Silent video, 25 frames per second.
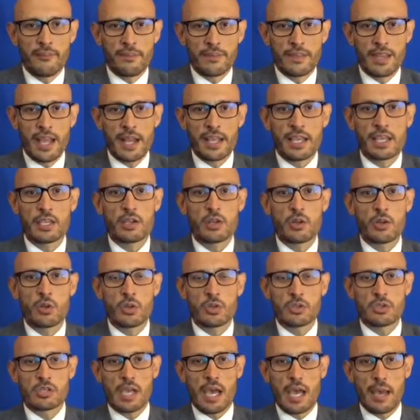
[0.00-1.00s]
That
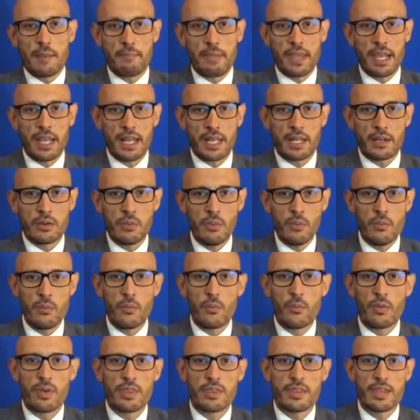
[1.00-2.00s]
includes a meeting
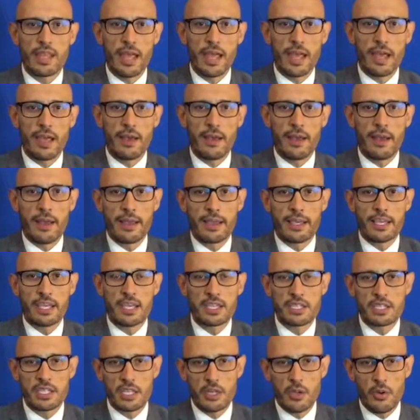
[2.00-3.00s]
with the
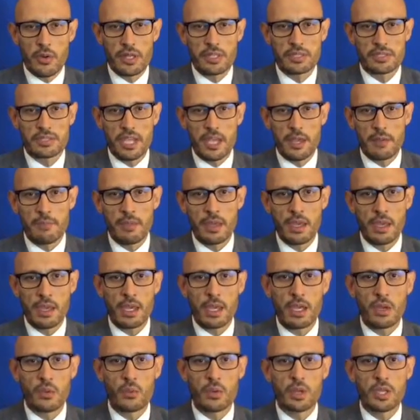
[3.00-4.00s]
engineering team
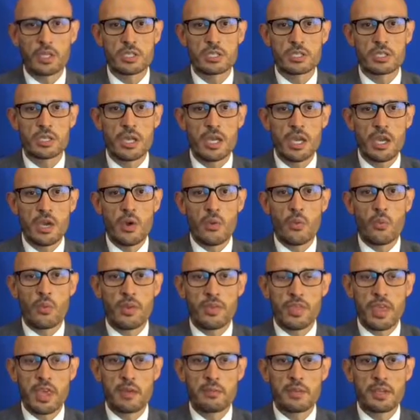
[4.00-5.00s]
in which,
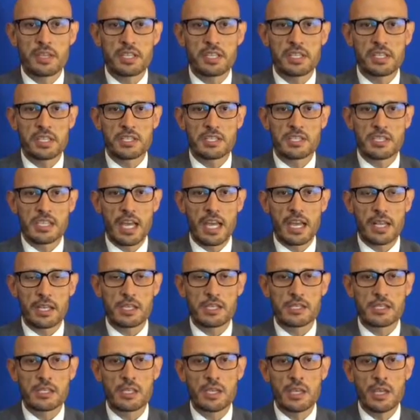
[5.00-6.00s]
with imaging
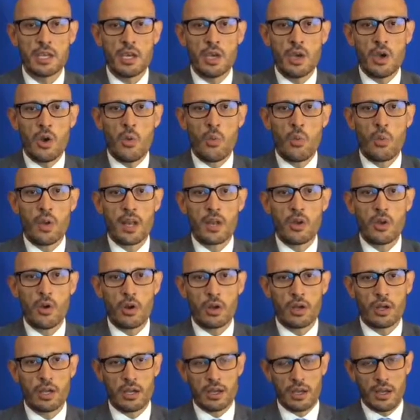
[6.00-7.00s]
studies, we
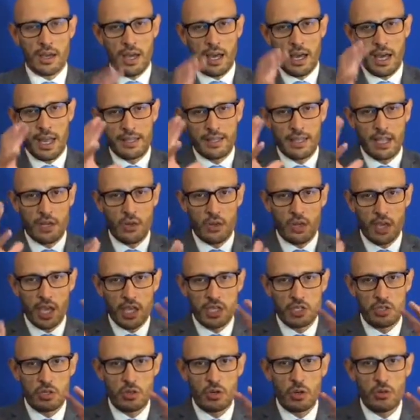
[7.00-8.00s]
look at the
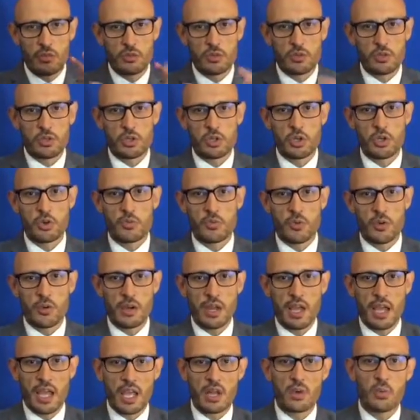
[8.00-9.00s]
location of your
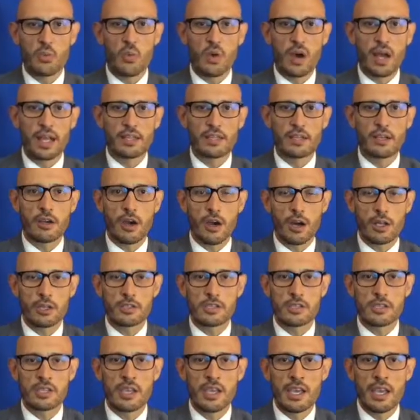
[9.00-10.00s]
tumor and what
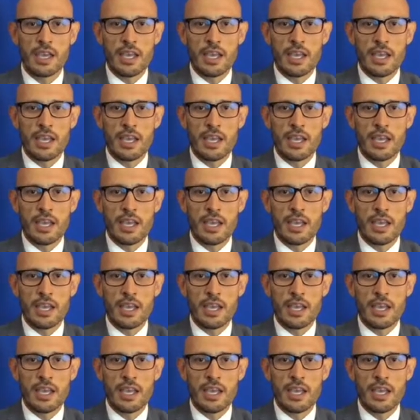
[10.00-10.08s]
cuts